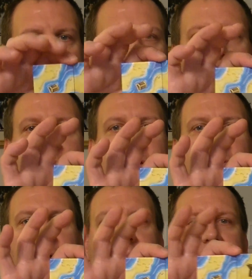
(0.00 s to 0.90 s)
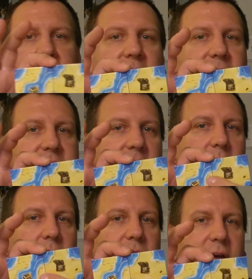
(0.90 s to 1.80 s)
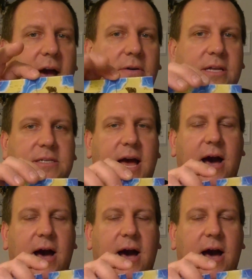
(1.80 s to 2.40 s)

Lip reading: So you're going to be trying to make every single move count as to